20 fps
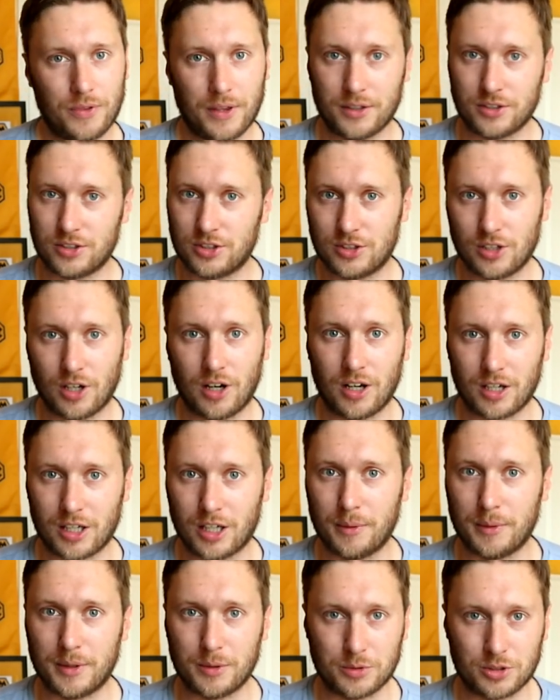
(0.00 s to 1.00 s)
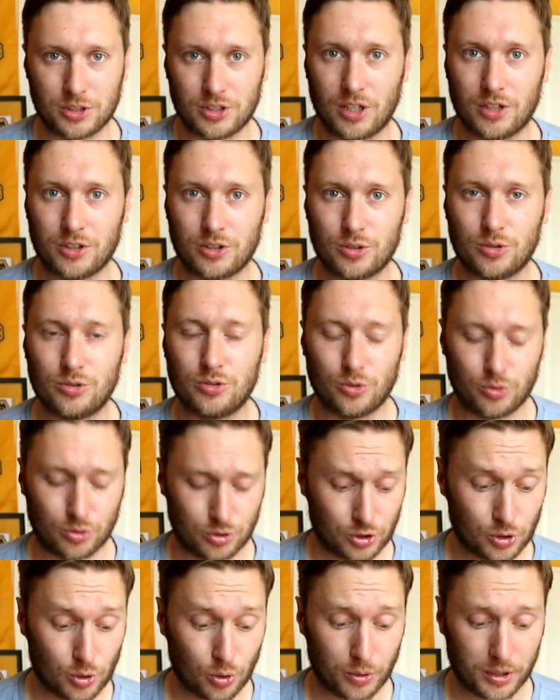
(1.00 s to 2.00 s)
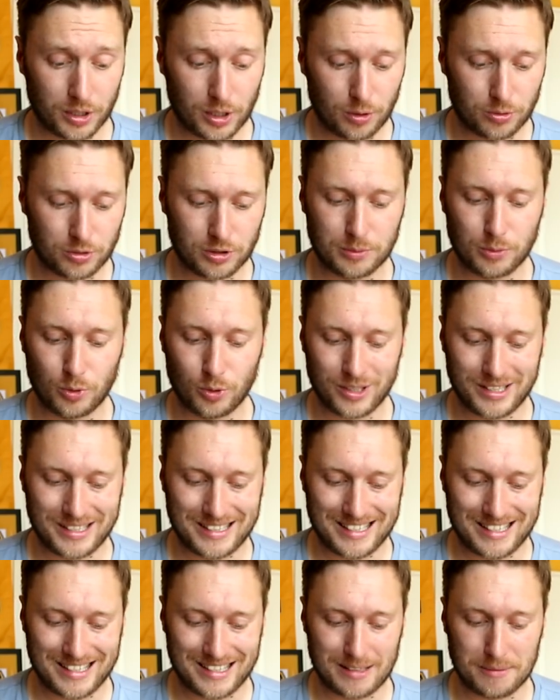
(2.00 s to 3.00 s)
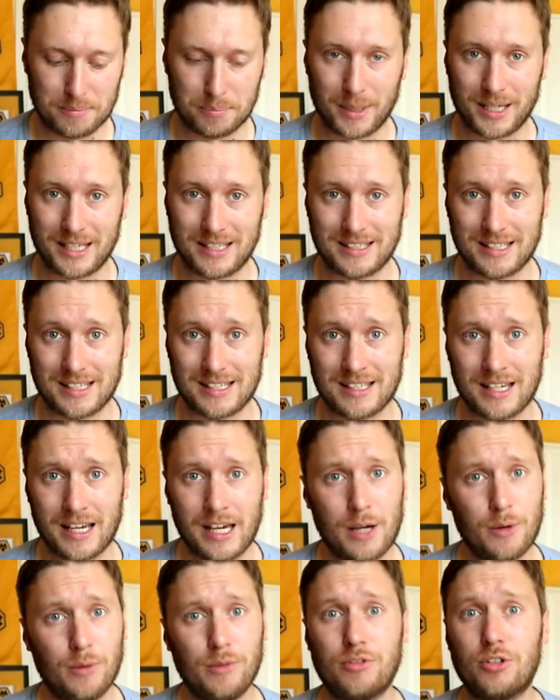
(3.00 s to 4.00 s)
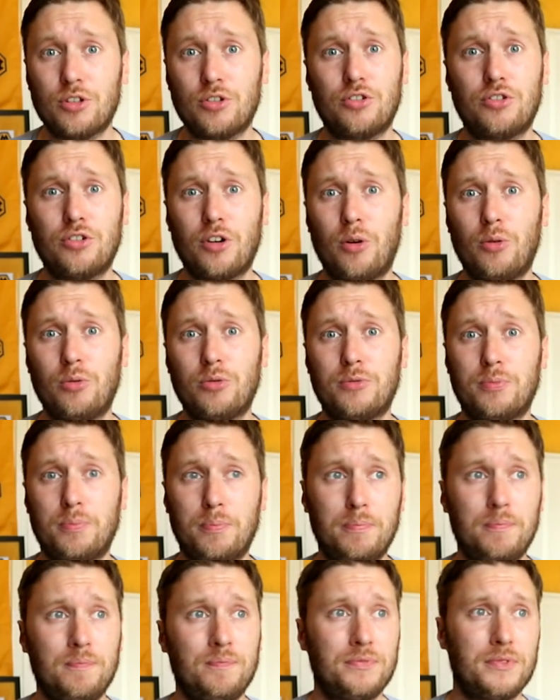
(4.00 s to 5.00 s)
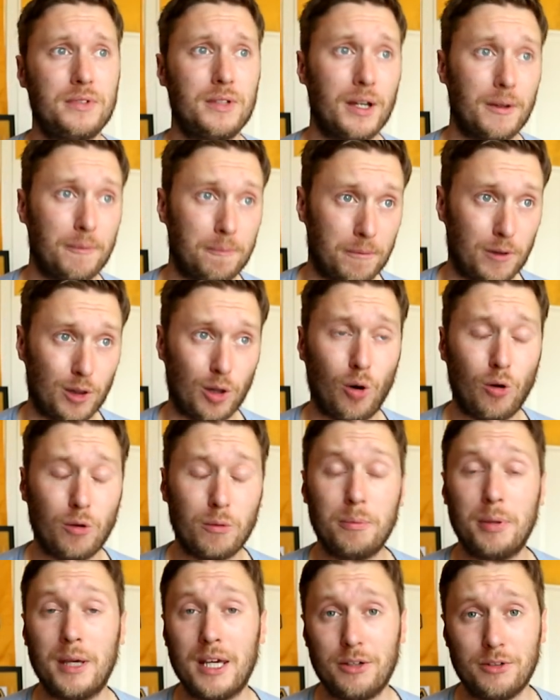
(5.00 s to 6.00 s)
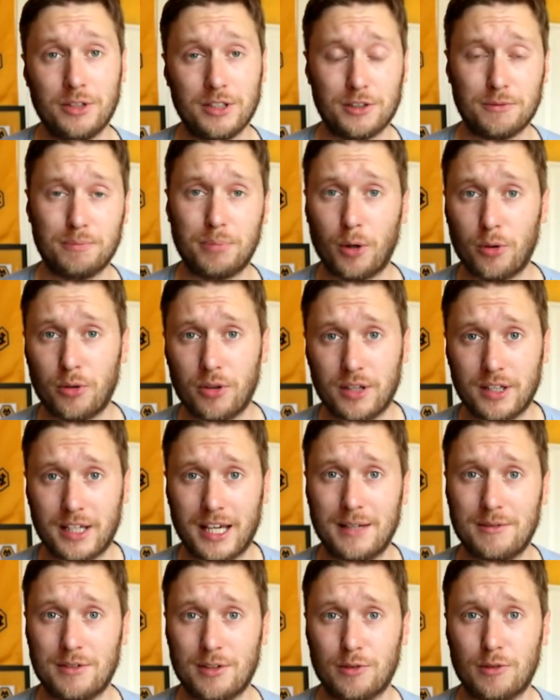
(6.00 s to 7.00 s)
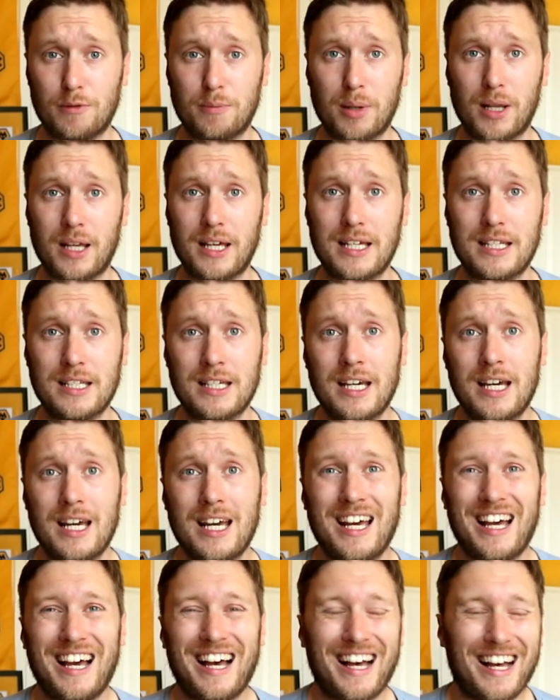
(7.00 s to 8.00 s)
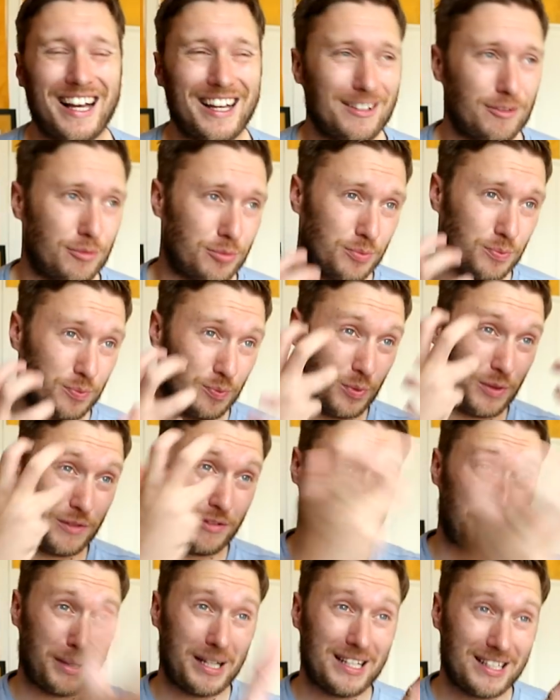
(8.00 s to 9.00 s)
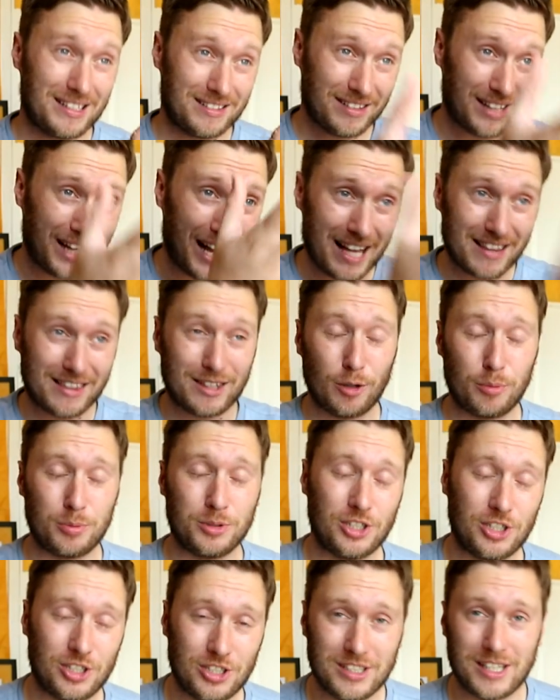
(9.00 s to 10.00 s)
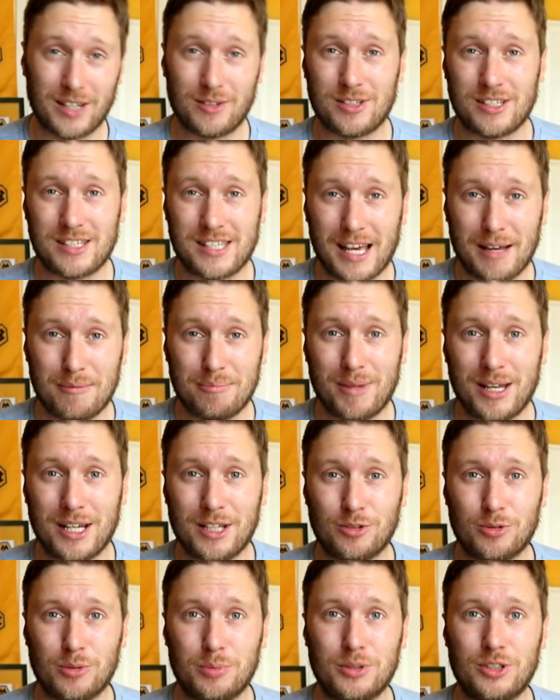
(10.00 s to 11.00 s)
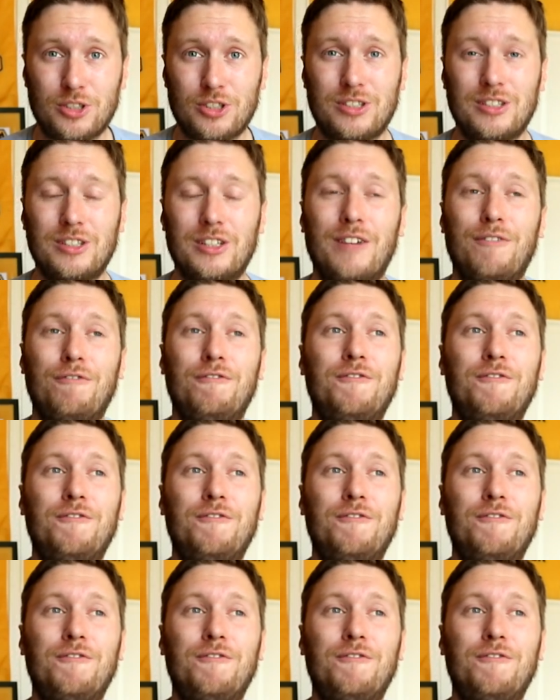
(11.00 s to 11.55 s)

they'll start coming. We'll start sc scoring goals on a more consistent basis. We've controlled long periods of both of the games that we've played. We've been had the opposition down to ten men as well, but just